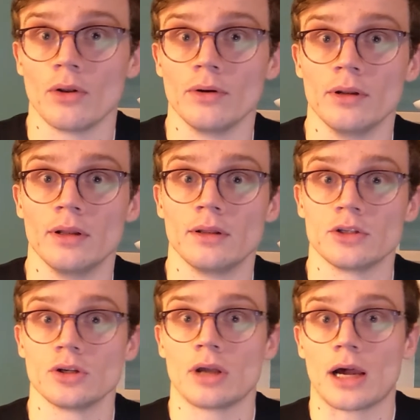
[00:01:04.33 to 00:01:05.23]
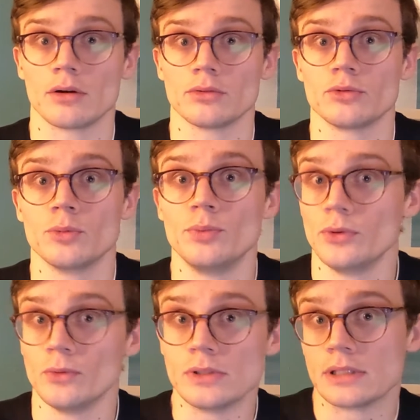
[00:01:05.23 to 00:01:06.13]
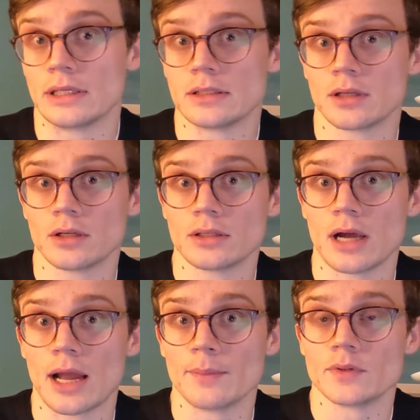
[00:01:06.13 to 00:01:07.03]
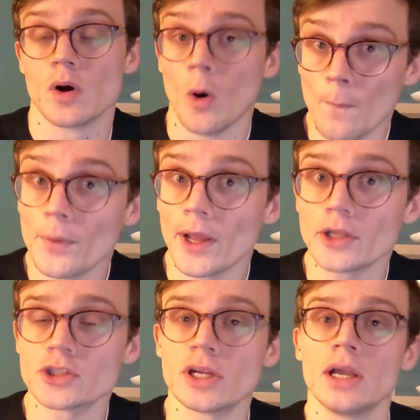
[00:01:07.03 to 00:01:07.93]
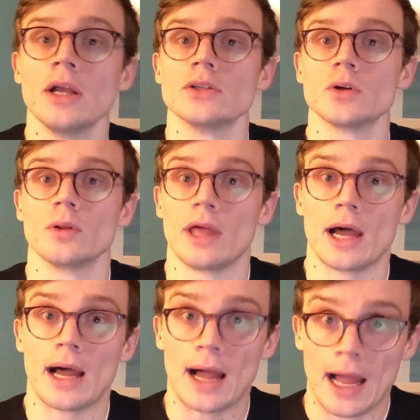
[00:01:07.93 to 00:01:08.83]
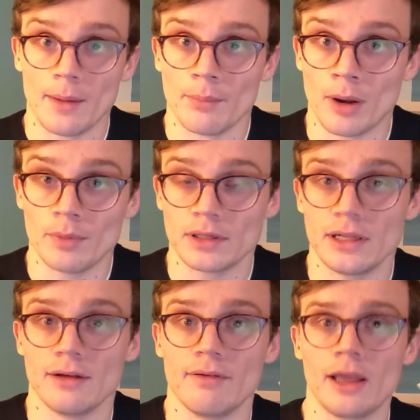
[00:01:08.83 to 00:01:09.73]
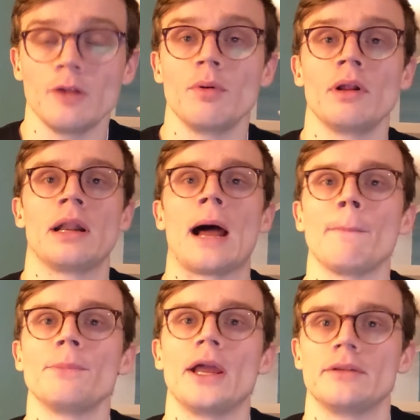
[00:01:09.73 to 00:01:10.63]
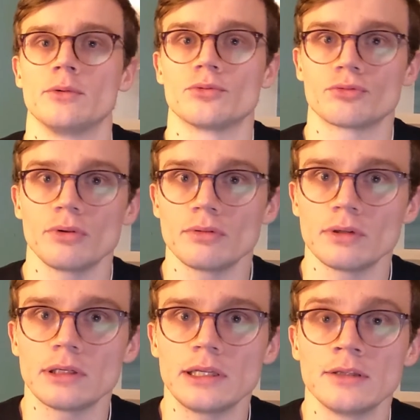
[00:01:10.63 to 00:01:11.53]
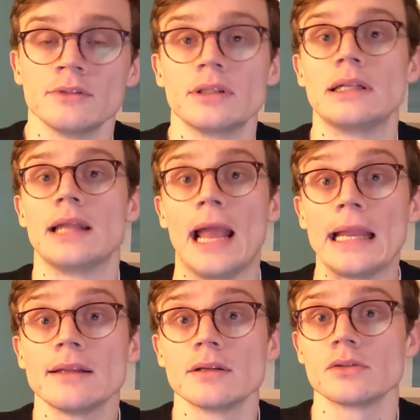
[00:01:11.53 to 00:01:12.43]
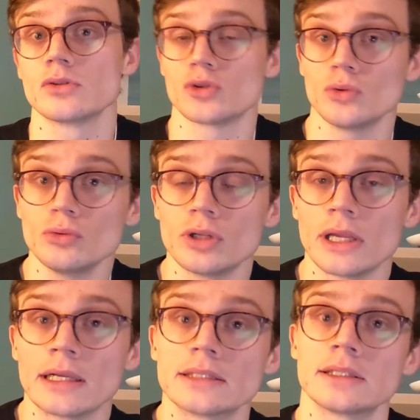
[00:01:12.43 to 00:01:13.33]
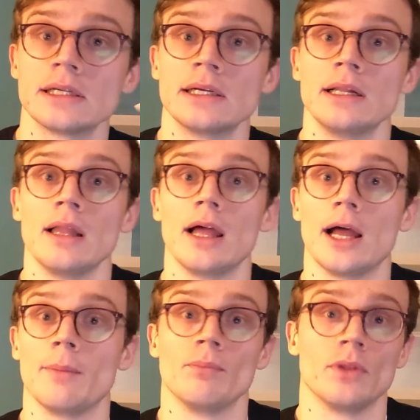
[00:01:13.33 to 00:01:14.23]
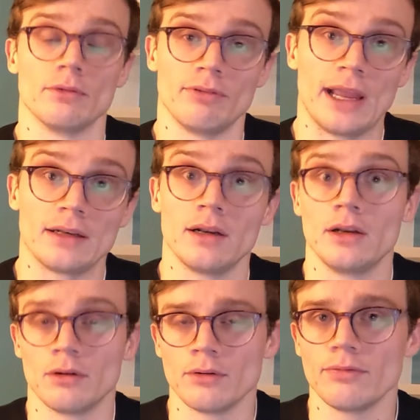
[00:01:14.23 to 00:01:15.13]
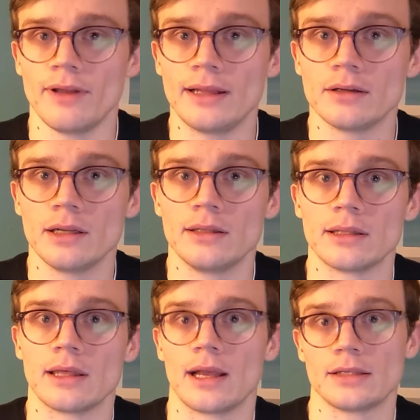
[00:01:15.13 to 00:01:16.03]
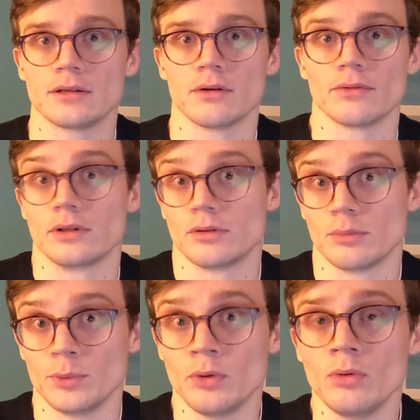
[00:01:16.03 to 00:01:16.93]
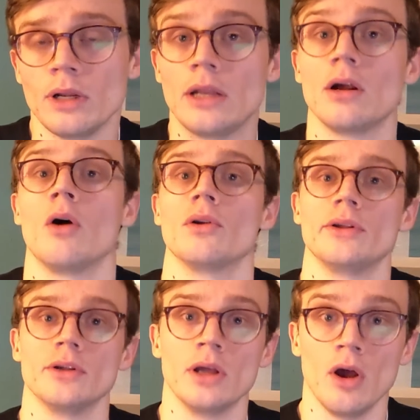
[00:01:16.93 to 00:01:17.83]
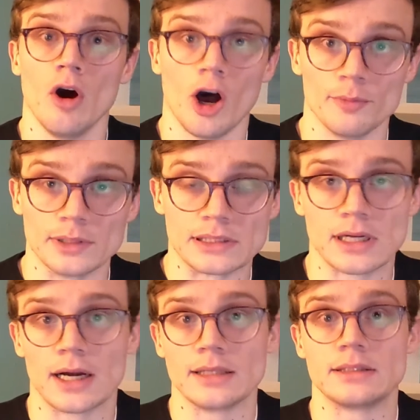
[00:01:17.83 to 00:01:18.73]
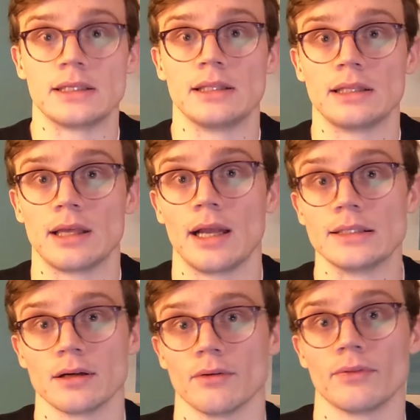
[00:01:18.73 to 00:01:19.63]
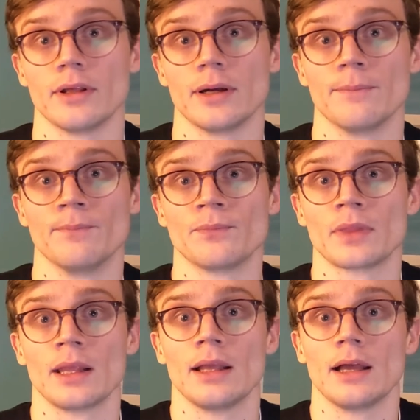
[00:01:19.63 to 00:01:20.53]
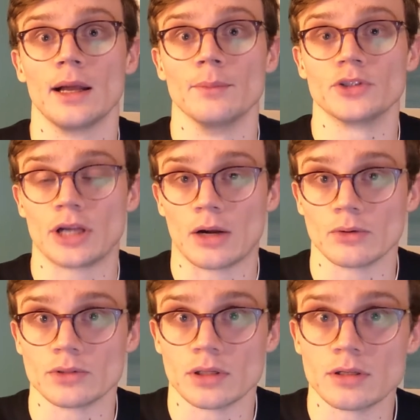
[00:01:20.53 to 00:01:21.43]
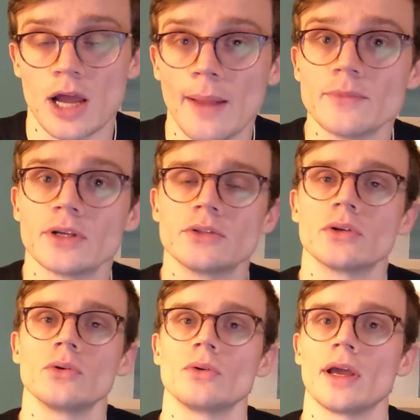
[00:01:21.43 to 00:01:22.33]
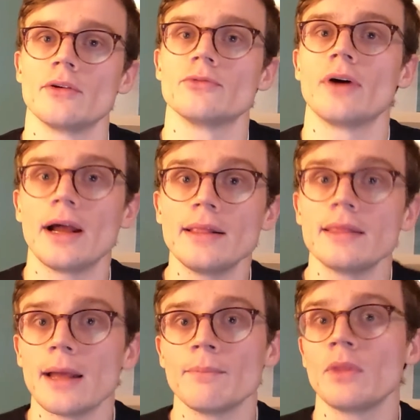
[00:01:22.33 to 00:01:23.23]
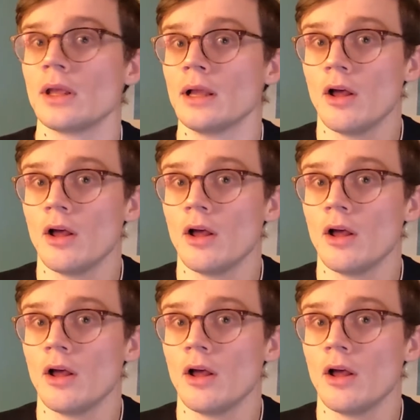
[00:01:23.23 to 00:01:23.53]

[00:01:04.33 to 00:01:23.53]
on the Chicago Tribune's and Sun-Times homepage. So they're publicly available and updated frequently with the latest shootings, fatal and non-fatal in the case of the Tribune, and only homicides in the case of the Chicago Sun-Times. And so you can find them